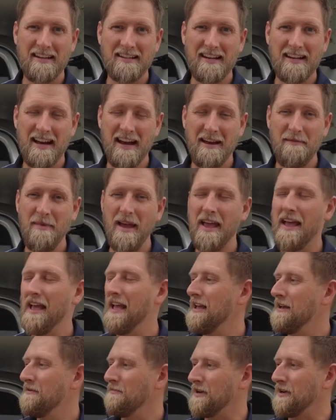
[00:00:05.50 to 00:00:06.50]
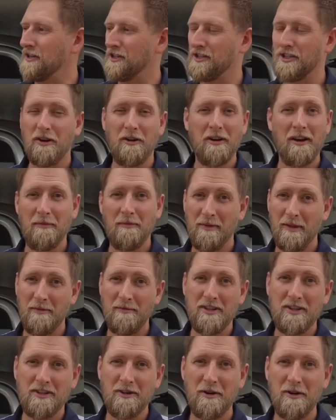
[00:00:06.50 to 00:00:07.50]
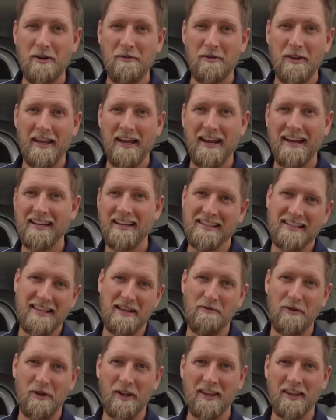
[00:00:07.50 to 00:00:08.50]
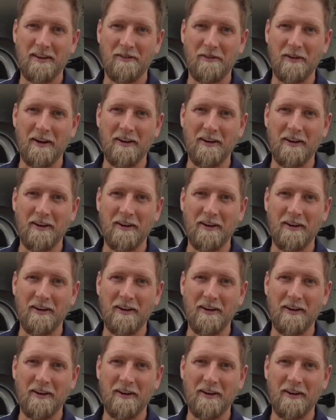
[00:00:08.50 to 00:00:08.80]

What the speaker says: it in time, but it showed up. Let me show you what that is and then we'll hit the